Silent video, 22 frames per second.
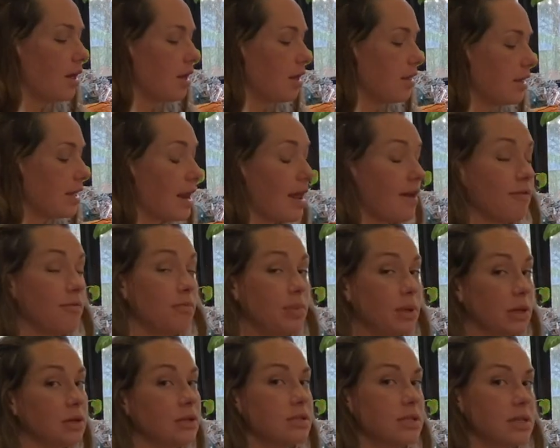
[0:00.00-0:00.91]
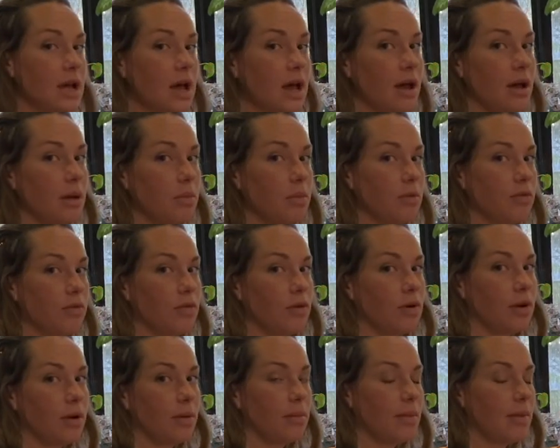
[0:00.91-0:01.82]
that I've built up
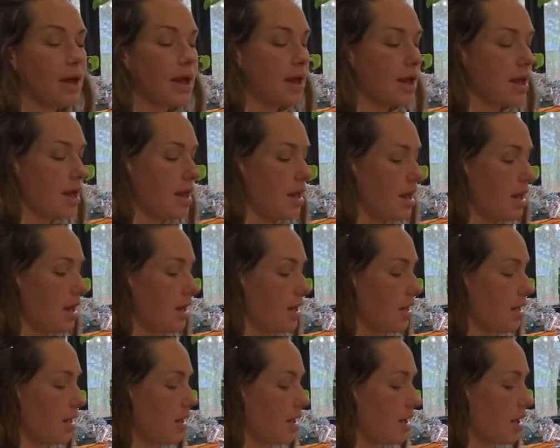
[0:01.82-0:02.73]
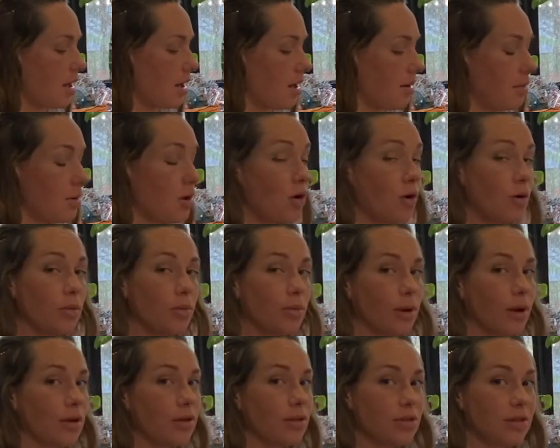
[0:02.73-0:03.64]
for my home
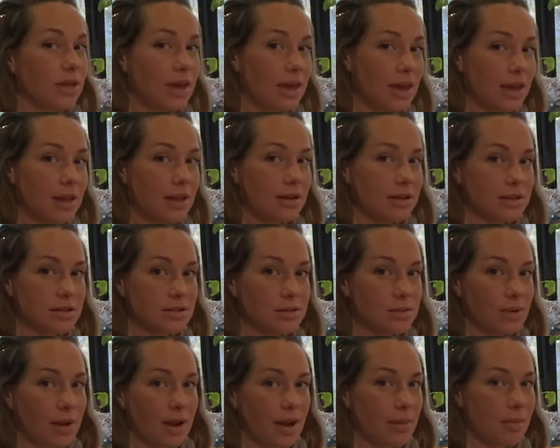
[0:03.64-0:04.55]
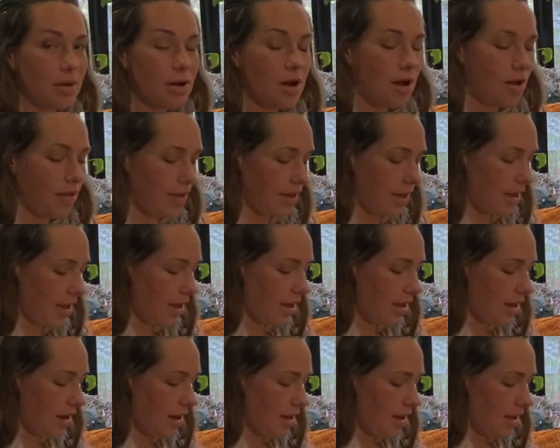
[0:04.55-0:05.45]
birth kit, is what I'm calling
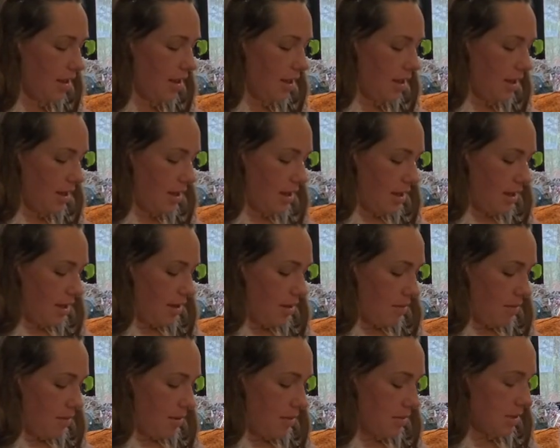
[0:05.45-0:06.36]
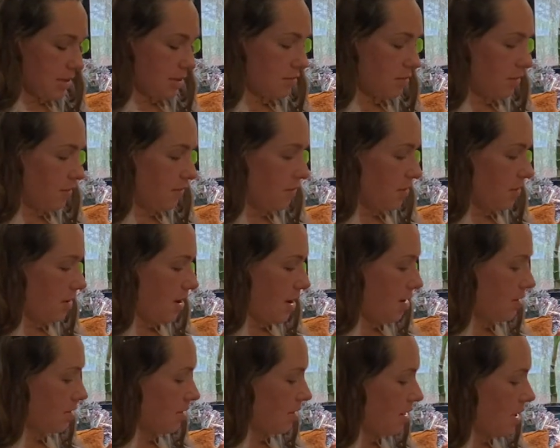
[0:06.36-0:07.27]
it. Baby's moving
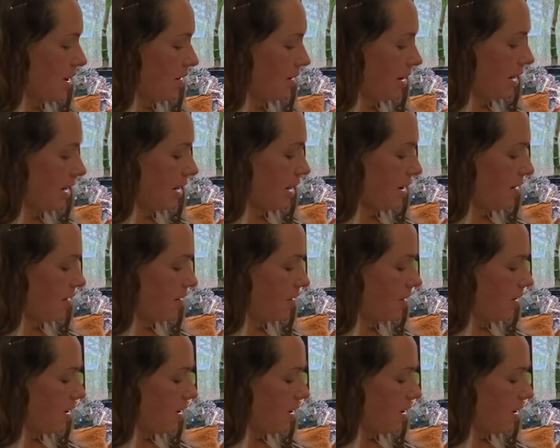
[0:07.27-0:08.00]
around a lot right now.